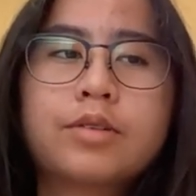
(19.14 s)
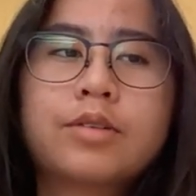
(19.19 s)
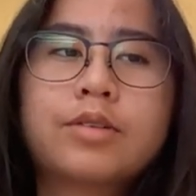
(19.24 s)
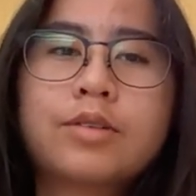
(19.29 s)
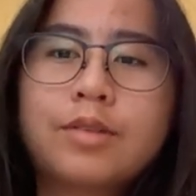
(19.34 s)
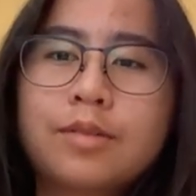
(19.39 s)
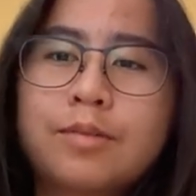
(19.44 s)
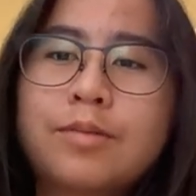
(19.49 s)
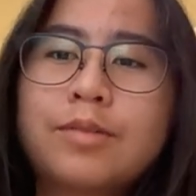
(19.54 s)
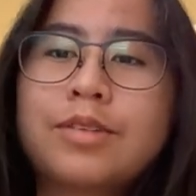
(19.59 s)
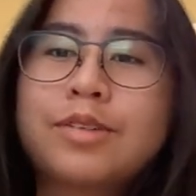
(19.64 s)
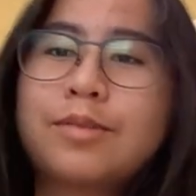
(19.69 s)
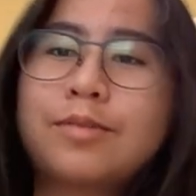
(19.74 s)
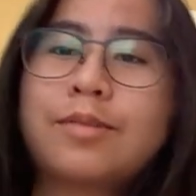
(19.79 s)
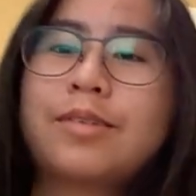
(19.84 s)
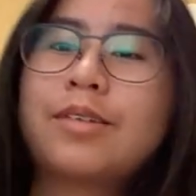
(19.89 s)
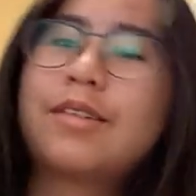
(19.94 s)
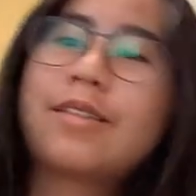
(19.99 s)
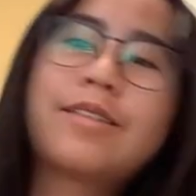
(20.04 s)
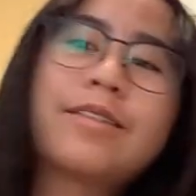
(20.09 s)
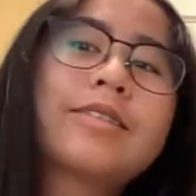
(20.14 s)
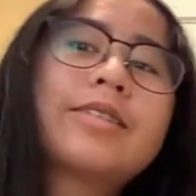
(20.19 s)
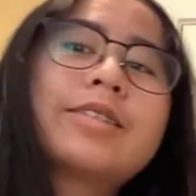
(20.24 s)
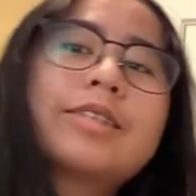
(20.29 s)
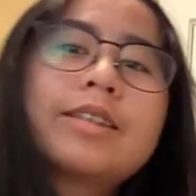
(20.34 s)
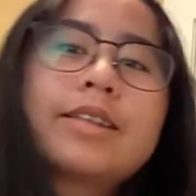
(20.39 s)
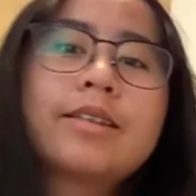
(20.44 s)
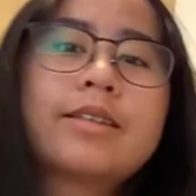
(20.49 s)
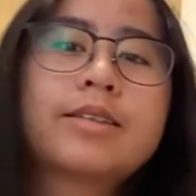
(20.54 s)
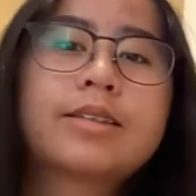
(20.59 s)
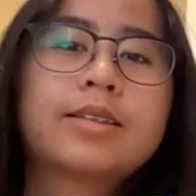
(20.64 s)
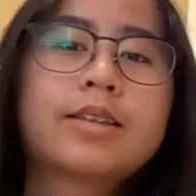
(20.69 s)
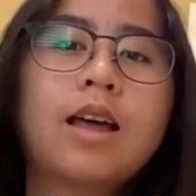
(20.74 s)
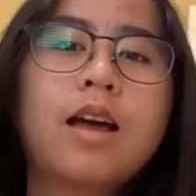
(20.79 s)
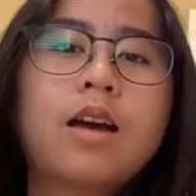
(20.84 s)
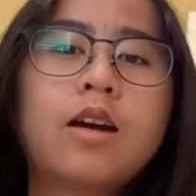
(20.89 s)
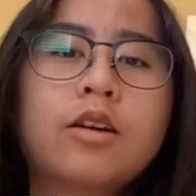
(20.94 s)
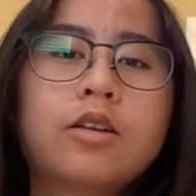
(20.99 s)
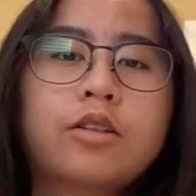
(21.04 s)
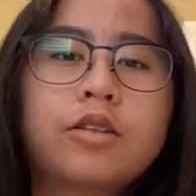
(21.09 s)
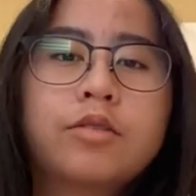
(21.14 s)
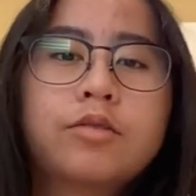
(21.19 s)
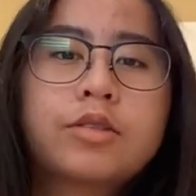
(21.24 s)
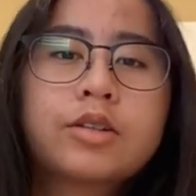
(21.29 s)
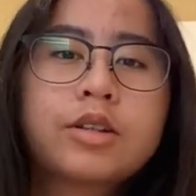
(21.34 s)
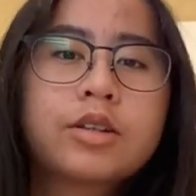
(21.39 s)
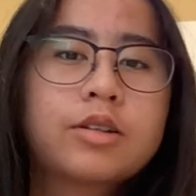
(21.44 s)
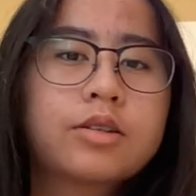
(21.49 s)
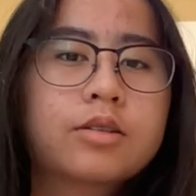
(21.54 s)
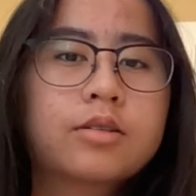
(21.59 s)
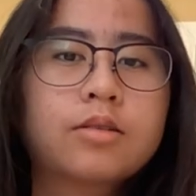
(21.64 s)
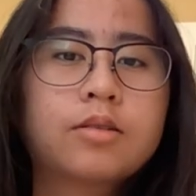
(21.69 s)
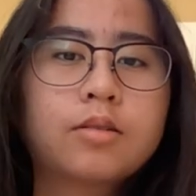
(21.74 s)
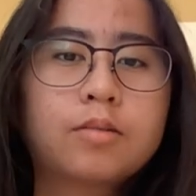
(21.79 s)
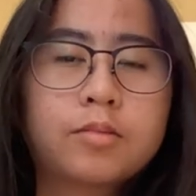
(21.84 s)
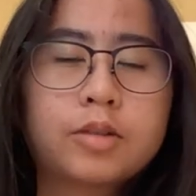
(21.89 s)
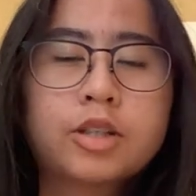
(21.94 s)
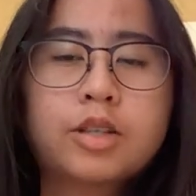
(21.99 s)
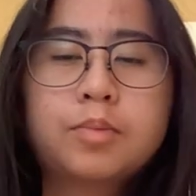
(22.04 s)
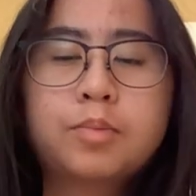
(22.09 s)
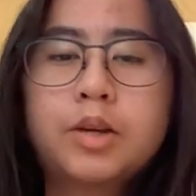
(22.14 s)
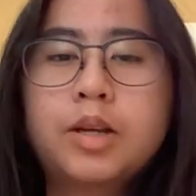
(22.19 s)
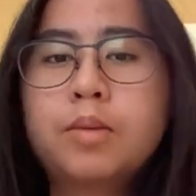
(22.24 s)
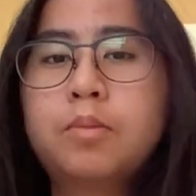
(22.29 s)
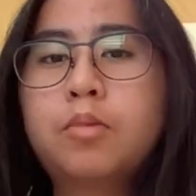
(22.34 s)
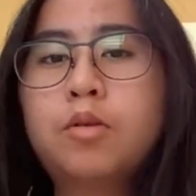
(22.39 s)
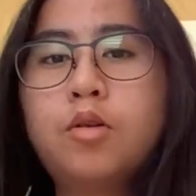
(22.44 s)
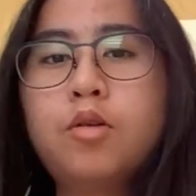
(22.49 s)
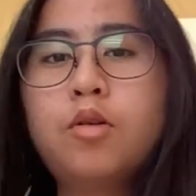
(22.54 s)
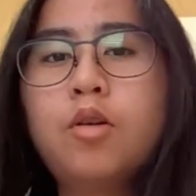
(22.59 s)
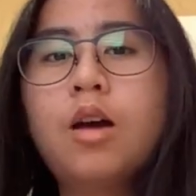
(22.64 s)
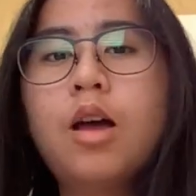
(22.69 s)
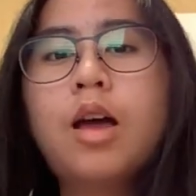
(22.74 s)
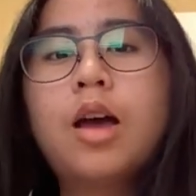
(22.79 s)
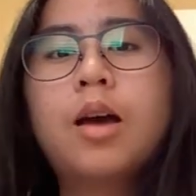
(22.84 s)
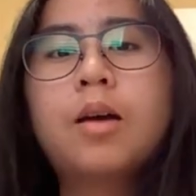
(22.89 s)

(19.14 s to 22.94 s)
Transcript: super duper hard since there was just so much people